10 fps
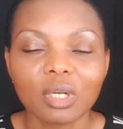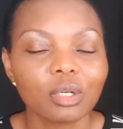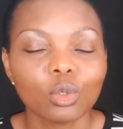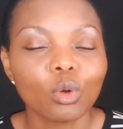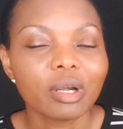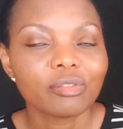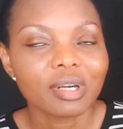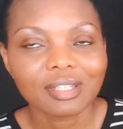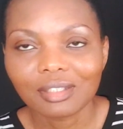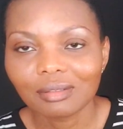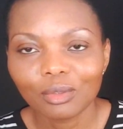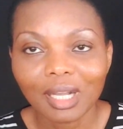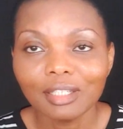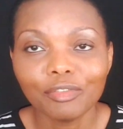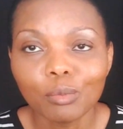can go and rest. You
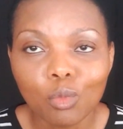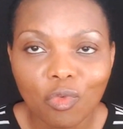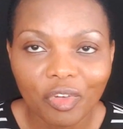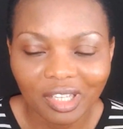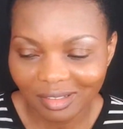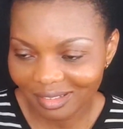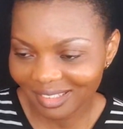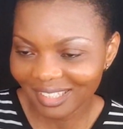can even move in.